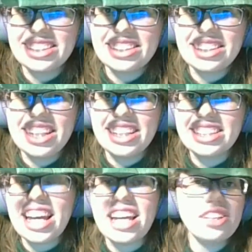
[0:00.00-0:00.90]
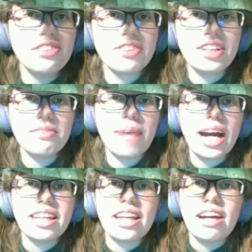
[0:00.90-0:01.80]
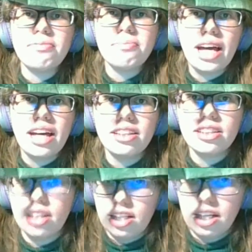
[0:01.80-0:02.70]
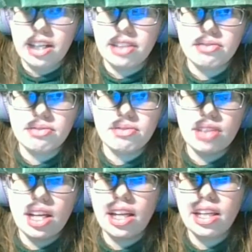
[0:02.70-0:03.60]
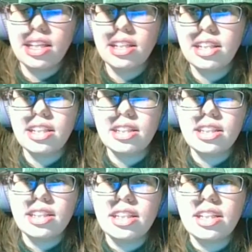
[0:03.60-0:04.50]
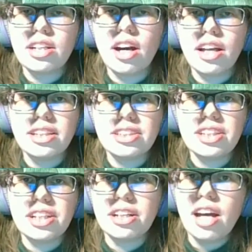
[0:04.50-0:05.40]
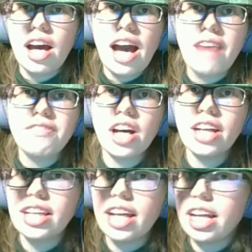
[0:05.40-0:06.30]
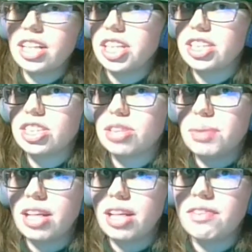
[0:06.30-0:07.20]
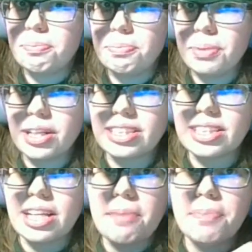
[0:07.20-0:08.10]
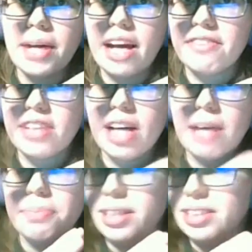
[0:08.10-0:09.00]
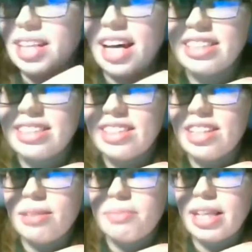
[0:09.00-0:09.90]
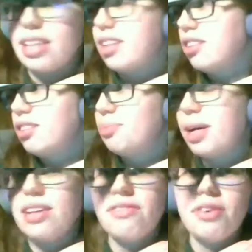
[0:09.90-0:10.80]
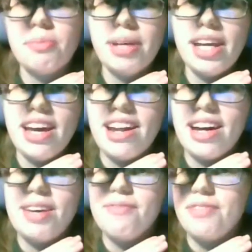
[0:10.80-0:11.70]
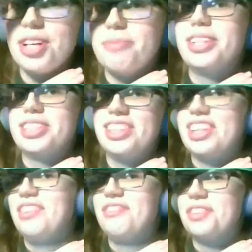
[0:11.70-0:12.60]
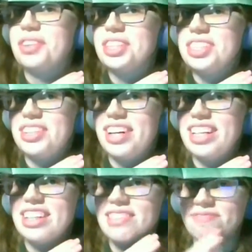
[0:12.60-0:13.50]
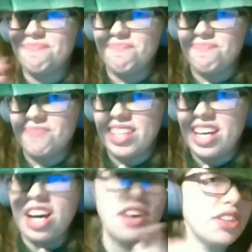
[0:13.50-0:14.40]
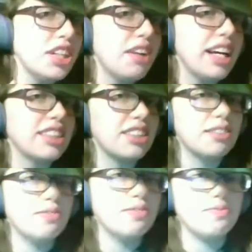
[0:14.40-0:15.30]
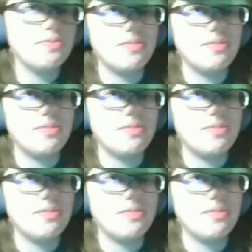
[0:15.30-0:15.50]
Hazel is a new friend of mine that I've met uh, in the econ this year. I've not yet had a chance to read any of her books, but I've got Blood Ties sitting on my Kindle waiting for me, and I am very much looking forward to it. Over to you, Hazel.